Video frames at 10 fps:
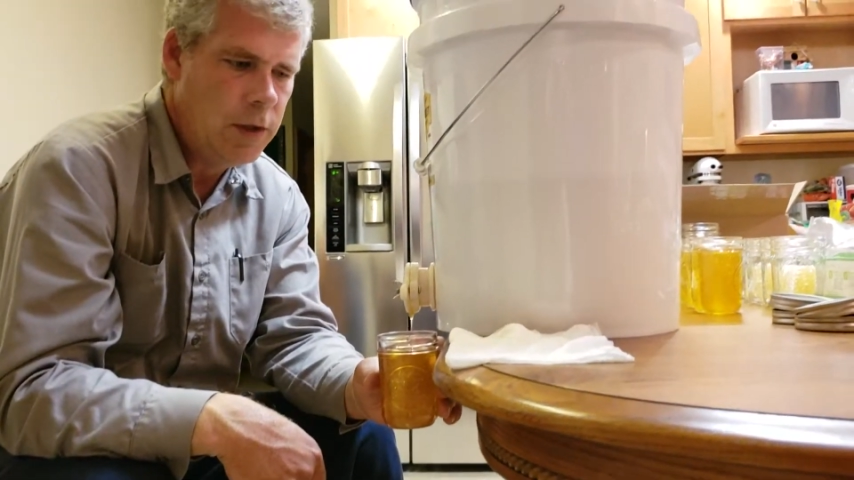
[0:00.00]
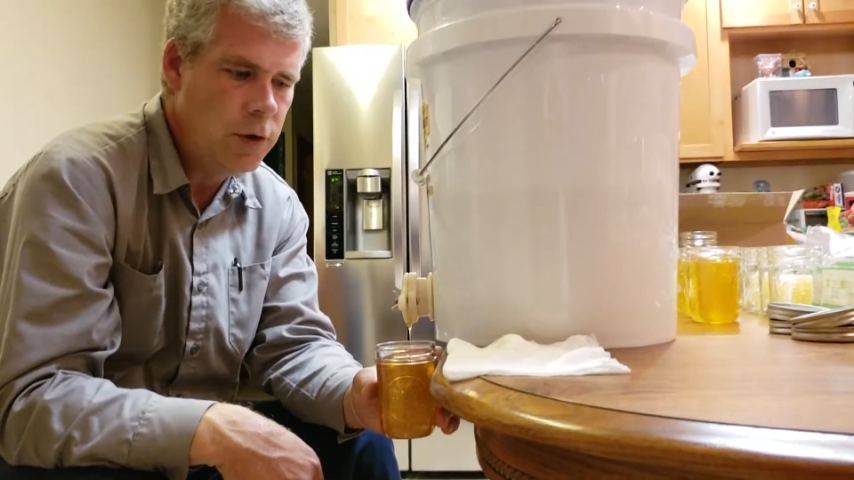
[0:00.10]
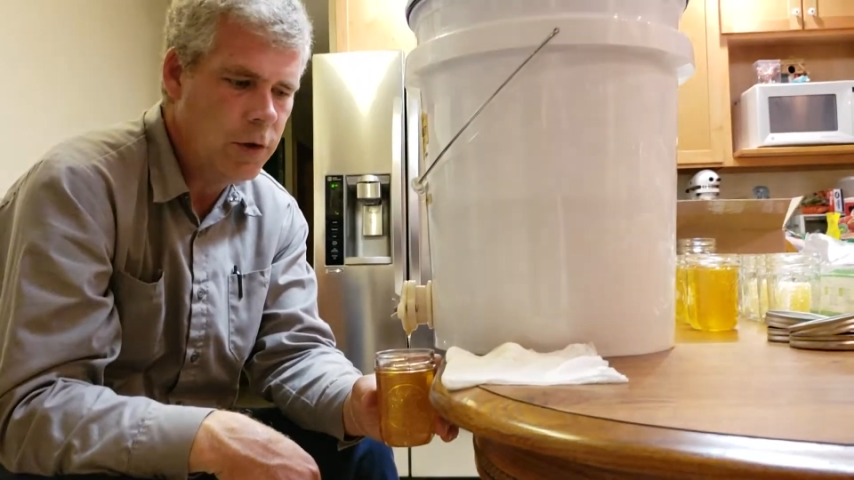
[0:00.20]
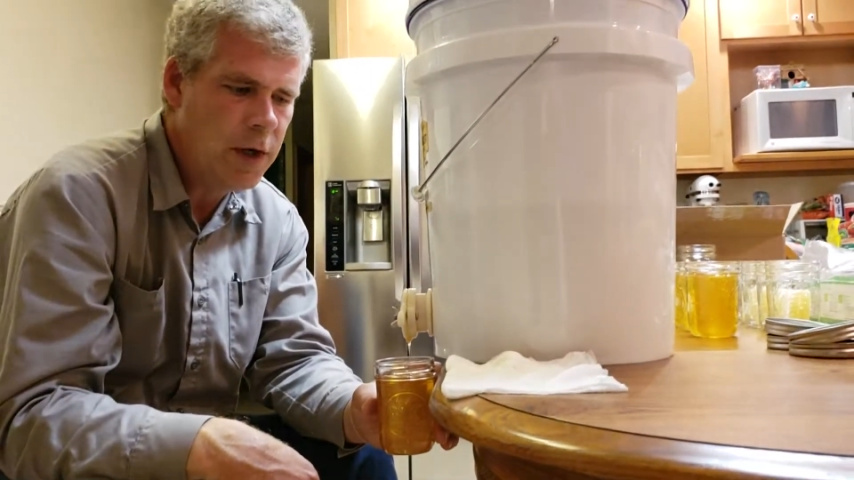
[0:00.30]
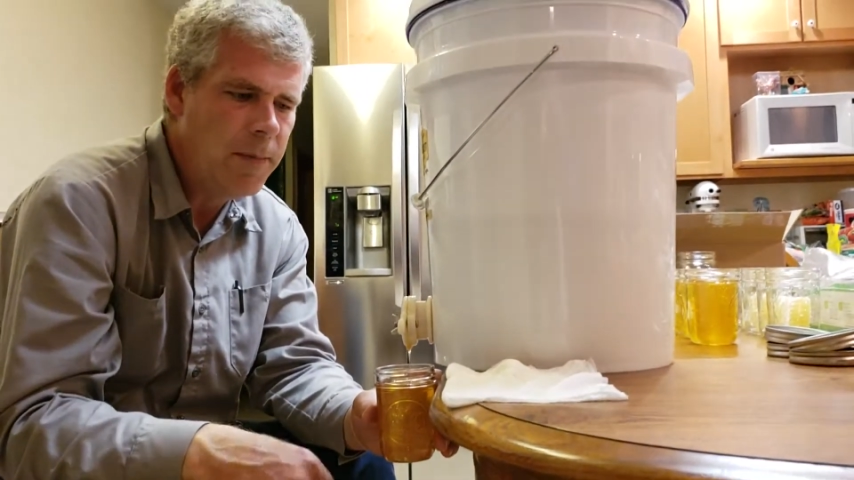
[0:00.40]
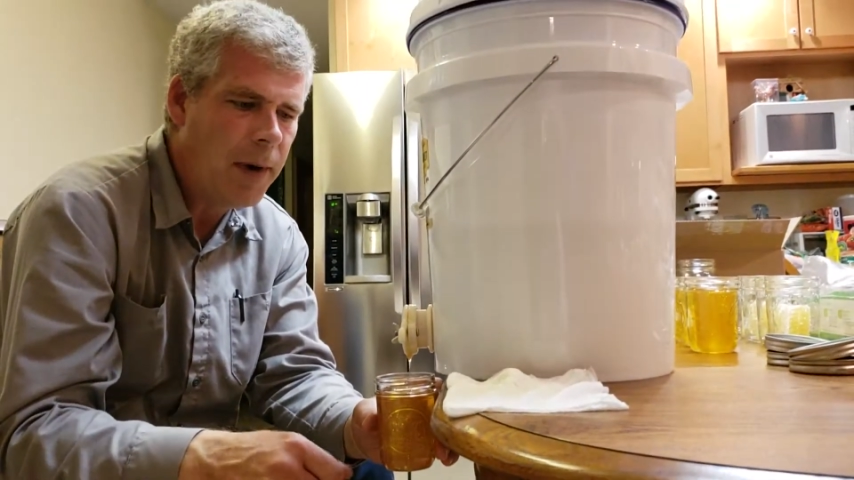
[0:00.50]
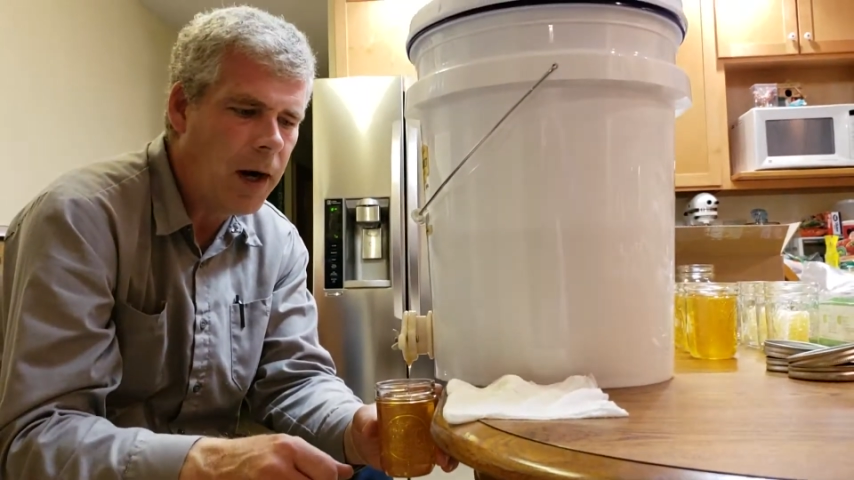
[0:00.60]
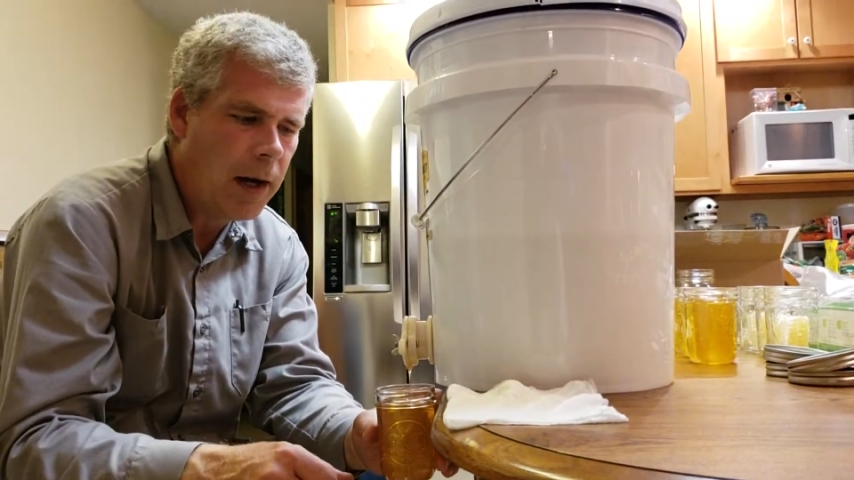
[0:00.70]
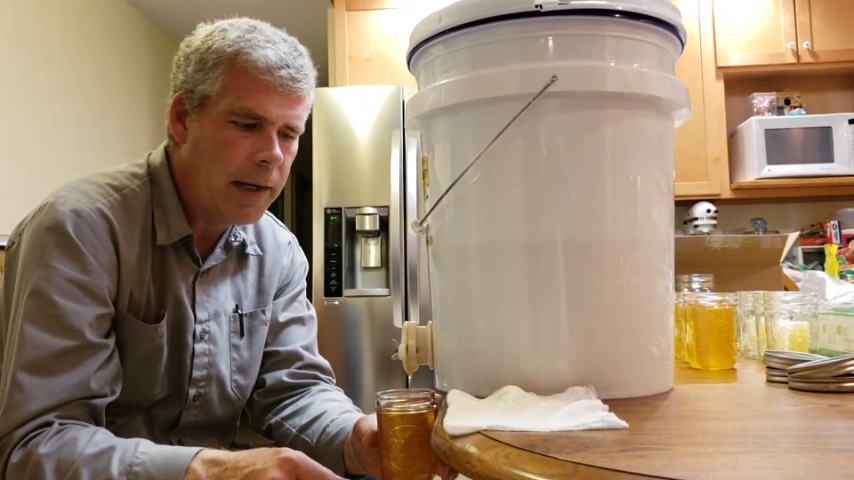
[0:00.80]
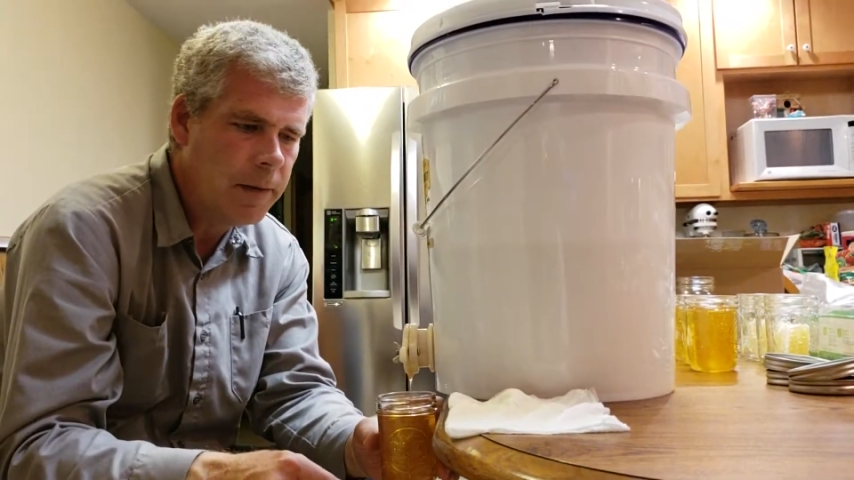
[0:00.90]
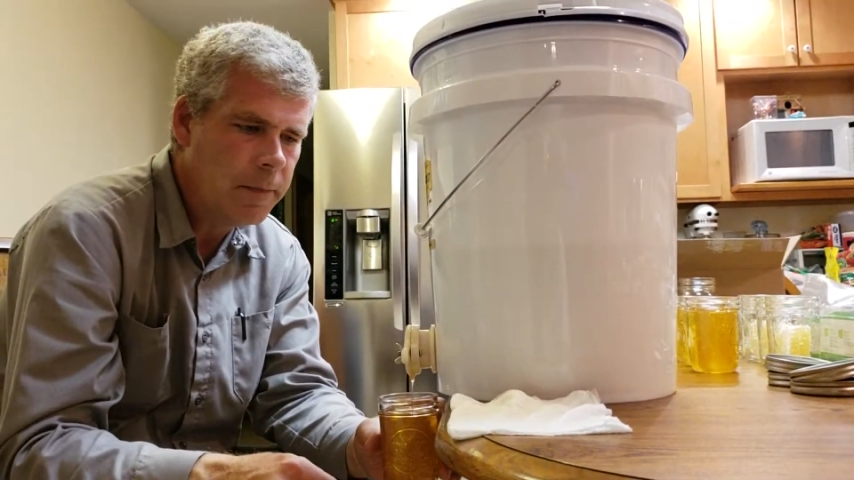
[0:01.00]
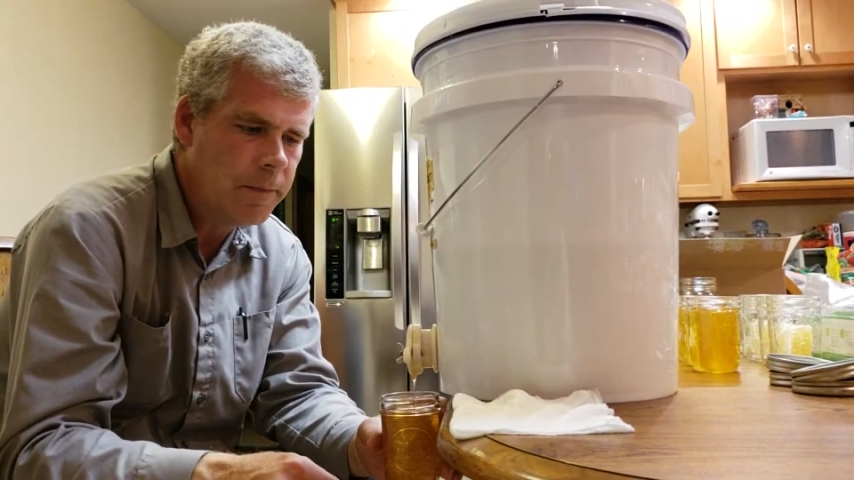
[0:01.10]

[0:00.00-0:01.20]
You can buy,